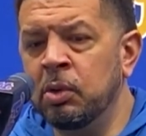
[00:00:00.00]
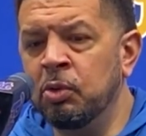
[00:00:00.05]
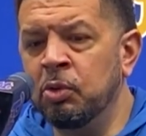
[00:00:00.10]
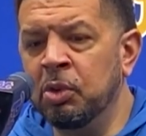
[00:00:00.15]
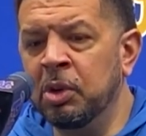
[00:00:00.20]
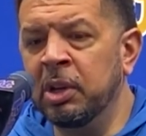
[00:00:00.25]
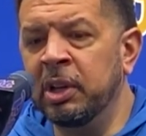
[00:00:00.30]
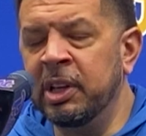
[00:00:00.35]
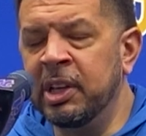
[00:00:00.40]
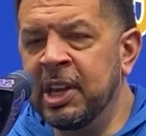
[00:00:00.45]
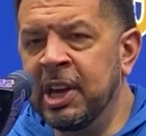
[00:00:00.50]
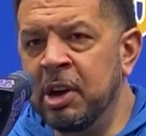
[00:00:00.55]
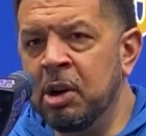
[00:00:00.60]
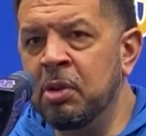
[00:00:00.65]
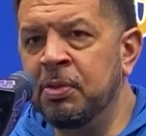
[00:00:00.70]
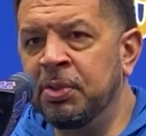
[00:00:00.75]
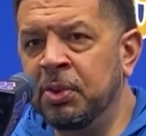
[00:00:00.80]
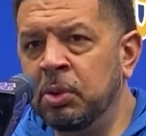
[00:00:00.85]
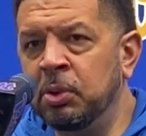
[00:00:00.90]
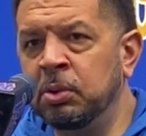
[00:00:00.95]
really
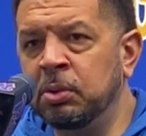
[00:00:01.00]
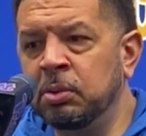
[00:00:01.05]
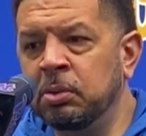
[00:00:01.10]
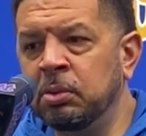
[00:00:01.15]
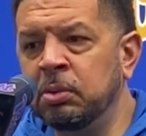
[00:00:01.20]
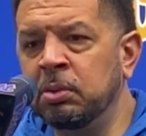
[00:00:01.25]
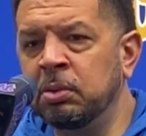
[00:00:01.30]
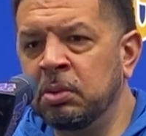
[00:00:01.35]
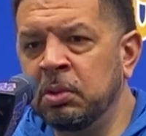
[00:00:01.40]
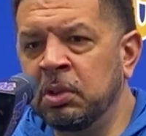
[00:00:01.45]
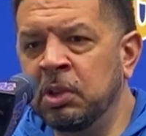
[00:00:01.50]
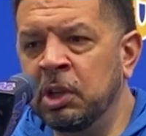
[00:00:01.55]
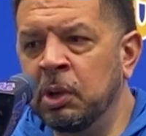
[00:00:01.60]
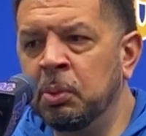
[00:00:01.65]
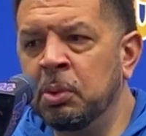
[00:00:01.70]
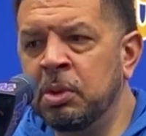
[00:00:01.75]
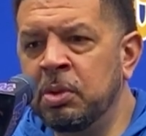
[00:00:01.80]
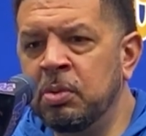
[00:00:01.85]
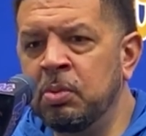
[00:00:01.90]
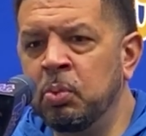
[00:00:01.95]
careful, you
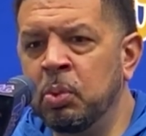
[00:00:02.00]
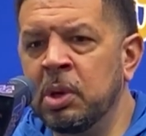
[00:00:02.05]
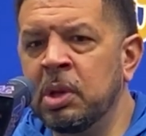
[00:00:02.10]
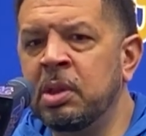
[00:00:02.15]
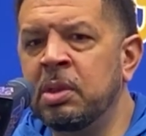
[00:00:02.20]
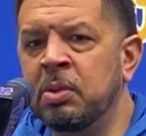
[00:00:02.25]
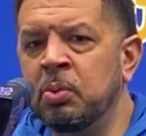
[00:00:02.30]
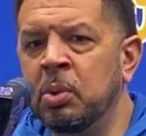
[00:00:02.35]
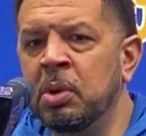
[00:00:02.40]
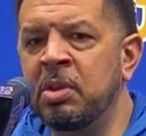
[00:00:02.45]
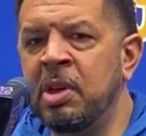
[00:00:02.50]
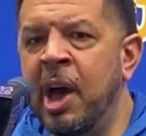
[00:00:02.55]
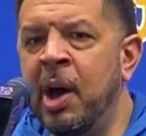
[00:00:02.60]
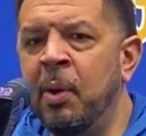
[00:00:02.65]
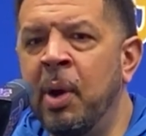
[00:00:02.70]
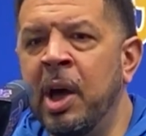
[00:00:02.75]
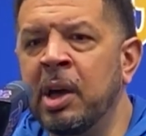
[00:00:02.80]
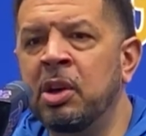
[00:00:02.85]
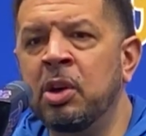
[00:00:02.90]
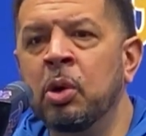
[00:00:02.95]
know, with how
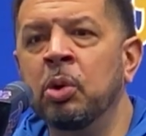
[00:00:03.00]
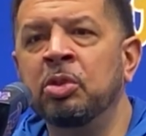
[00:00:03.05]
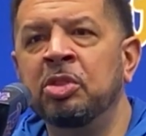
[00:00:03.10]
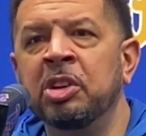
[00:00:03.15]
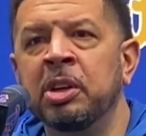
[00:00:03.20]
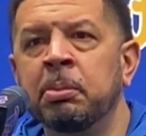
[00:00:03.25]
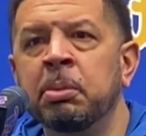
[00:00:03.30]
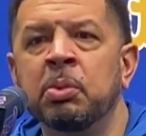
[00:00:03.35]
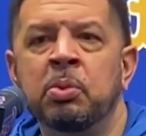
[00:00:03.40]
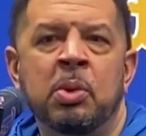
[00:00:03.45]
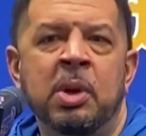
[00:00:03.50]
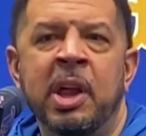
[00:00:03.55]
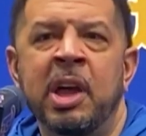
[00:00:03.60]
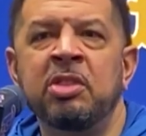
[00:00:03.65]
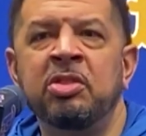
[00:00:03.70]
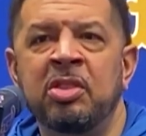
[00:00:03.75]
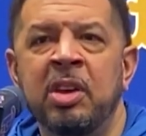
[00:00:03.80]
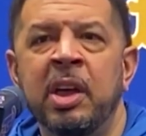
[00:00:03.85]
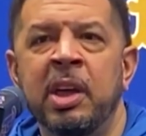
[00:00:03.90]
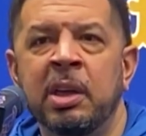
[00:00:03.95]
I coach him and what I
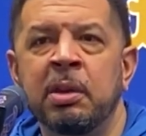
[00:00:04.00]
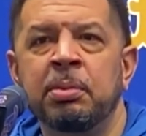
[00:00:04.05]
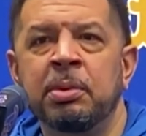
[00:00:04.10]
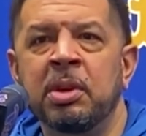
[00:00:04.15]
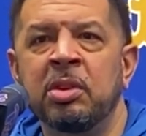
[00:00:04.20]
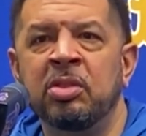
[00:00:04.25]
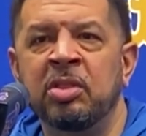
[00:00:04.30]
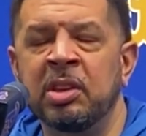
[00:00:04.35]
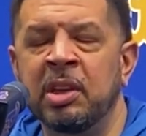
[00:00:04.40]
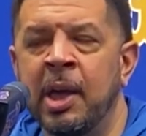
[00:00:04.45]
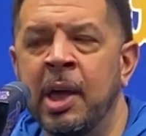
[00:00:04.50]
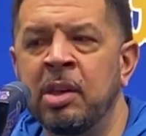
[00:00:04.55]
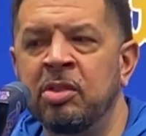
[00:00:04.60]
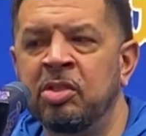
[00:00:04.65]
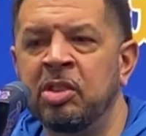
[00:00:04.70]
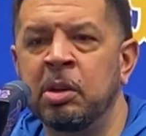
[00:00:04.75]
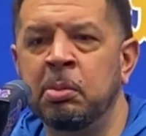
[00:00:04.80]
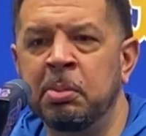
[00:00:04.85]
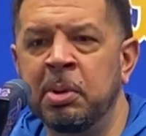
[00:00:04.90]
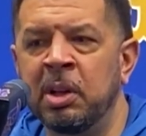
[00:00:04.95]
say, because he has
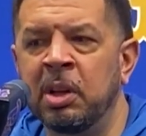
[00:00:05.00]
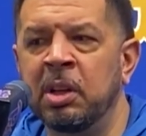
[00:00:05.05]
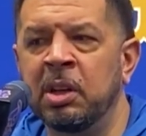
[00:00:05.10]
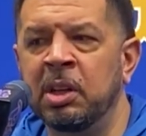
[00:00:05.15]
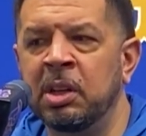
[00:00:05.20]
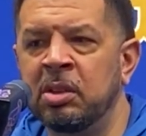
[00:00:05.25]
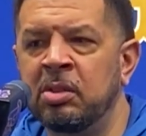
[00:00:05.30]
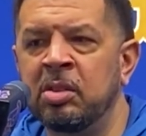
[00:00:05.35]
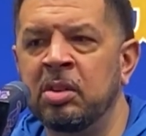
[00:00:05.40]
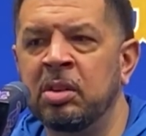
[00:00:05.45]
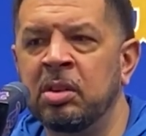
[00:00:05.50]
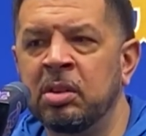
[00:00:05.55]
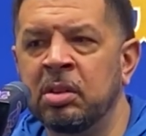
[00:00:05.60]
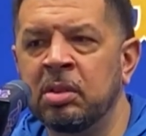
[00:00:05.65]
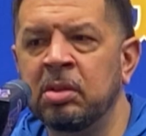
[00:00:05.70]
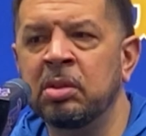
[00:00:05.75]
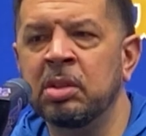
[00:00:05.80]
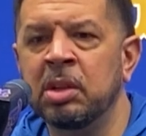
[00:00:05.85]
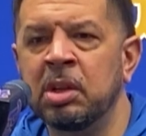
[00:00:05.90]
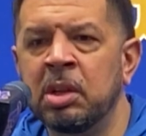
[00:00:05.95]
the ability to,
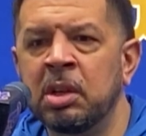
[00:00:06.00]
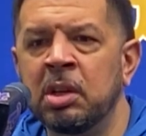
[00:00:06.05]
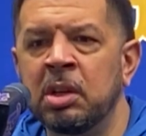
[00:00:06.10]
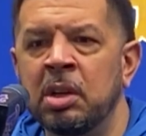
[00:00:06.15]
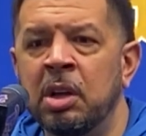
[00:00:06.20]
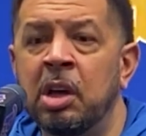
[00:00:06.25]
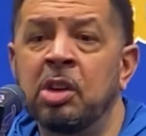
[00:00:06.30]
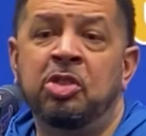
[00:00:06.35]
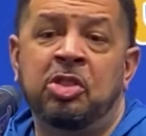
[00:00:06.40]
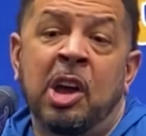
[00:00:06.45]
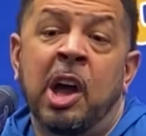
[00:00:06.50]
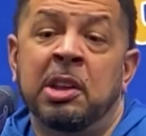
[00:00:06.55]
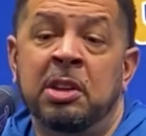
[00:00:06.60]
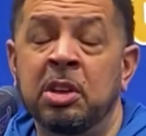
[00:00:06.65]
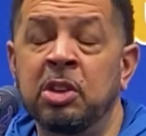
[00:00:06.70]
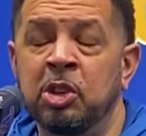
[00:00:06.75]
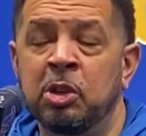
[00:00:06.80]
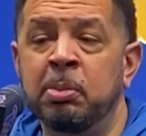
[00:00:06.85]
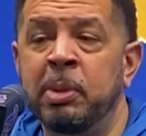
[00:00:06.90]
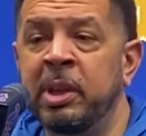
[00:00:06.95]
a shot
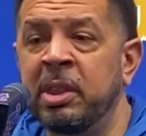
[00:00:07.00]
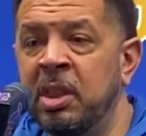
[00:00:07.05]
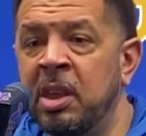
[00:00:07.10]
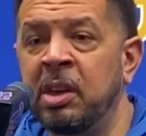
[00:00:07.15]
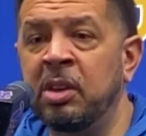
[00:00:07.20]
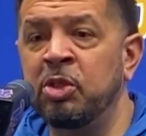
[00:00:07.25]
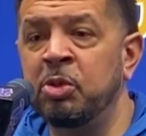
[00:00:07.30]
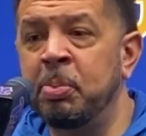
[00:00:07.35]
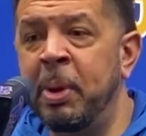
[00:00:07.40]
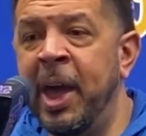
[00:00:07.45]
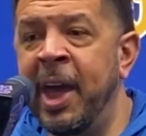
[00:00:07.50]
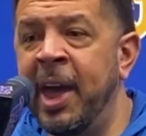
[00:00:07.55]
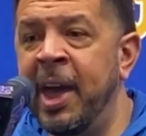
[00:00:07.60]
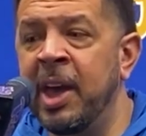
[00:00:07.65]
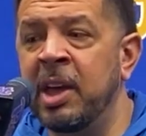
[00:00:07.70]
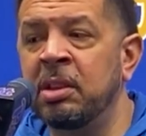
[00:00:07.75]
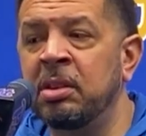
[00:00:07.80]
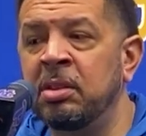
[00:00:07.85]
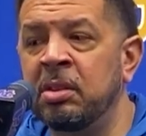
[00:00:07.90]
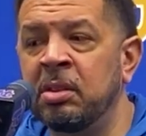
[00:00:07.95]
that you may think is
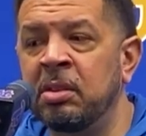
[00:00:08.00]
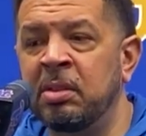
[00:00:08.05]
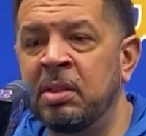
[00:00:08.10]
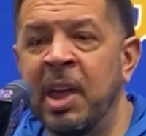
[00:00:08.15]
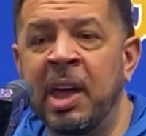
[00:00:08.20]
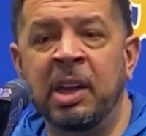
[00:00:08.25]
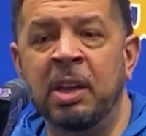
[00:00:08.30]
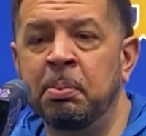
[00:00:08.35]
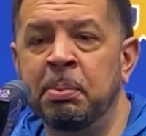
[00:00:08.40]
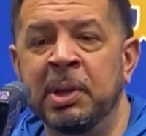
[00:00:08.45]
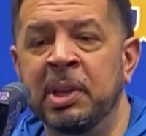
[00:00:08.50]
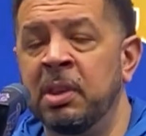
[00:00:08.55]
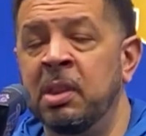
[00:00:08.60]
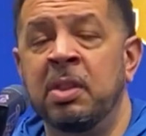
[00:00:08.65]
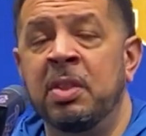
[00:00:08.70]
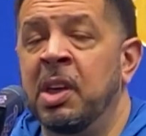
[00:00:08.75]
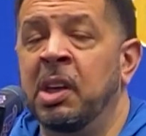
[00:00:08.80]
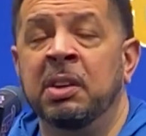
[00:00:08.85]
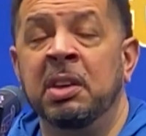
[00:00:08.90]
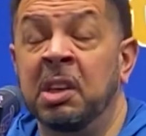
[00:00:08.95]
bad, that could be the
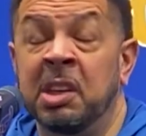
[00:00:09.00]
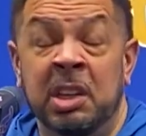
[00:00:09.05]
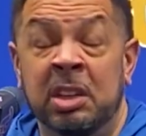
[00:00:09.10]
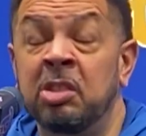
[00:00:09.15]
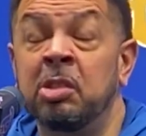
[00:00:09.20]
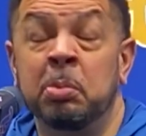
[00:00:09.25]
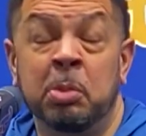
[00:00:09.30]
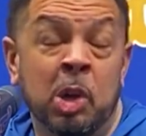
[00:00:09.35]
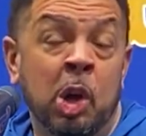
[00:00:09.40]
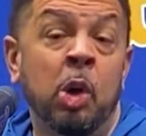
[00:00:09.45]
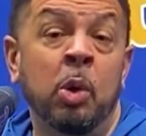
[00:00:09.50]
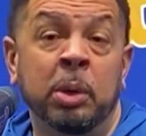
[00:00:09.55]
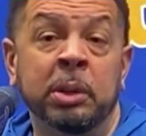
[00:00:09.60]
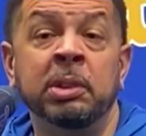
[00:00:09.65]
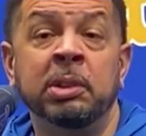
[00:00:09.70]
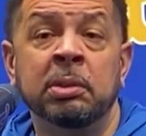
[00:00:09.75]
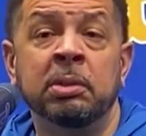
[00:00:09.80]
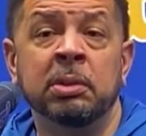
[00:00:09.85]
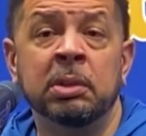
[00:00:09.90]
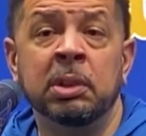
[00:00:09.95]
thing that gets him going.
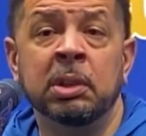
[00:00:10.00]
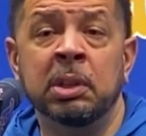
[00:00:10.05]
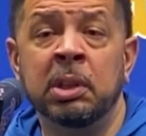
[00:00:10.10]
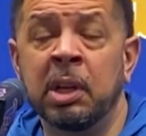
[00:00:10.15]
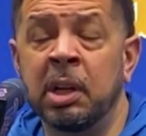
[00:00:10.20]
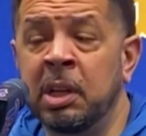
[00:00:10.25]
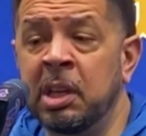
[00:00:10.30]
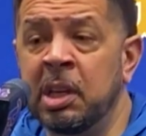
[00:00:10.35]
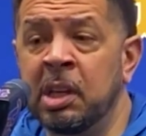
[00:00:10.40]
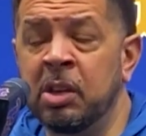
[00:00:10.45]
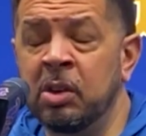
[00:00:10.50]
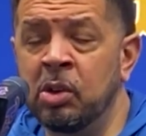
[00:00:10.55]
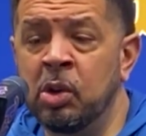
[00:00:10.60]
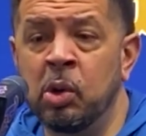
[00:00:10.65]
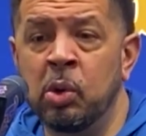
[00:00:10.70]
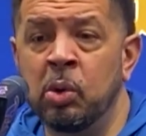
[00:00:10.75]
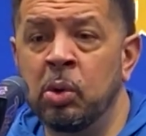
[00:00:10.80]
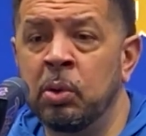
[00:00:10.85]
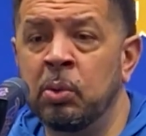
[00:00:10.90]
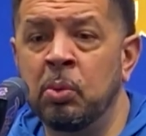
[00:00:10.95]
And he can
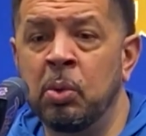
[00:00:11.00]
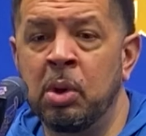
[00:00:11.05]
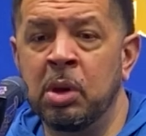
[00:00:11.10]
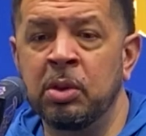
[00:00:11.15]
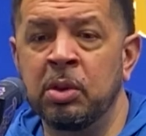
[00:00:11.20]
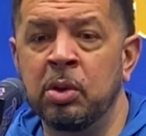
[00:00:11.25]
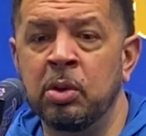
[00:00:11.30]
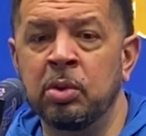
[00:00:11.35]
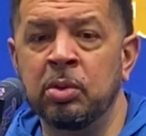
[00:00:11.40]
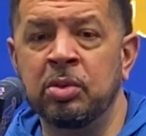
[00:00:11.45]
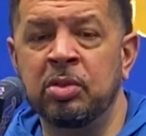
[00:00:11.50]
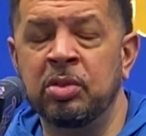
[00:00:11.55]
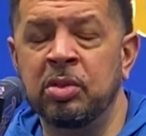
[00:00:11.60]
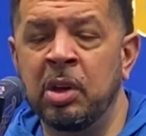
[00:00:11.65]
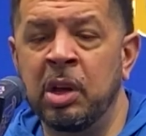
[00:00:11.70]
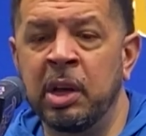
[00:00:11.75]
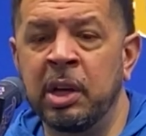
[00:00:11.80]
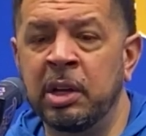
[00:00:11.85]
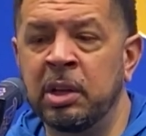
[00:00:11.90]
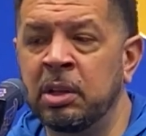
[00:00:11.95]
go on one of
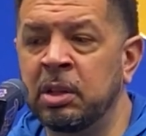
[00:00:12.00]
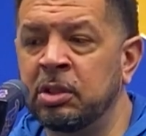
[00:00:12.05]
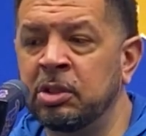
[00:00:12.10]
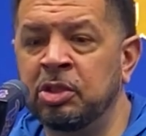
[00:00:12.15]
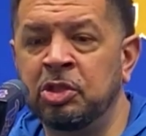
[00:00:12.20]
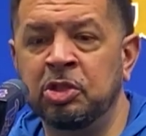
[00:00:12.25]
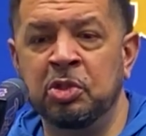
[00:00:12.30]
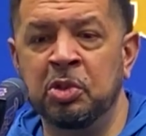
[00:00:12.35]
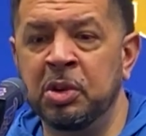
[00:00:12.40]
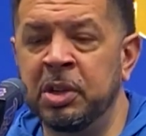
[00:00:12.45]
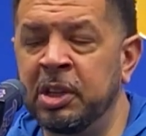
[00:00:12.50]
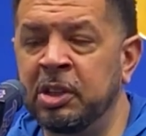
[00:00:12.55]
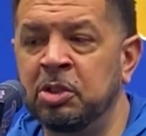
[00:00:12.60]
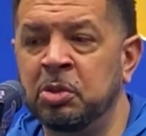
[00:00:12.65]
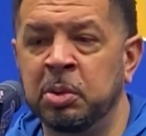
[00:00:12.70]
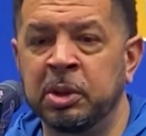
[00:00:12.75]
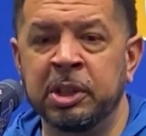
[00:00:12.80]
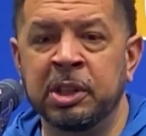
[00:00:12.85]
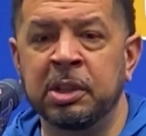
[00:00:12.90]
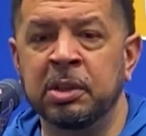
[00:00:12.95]
those streaks
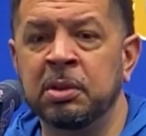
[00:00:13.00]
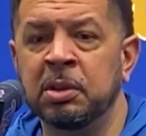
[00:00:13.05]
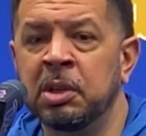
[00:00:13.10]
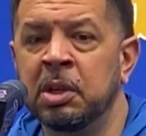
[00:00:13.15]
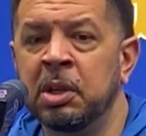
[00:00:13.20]
where,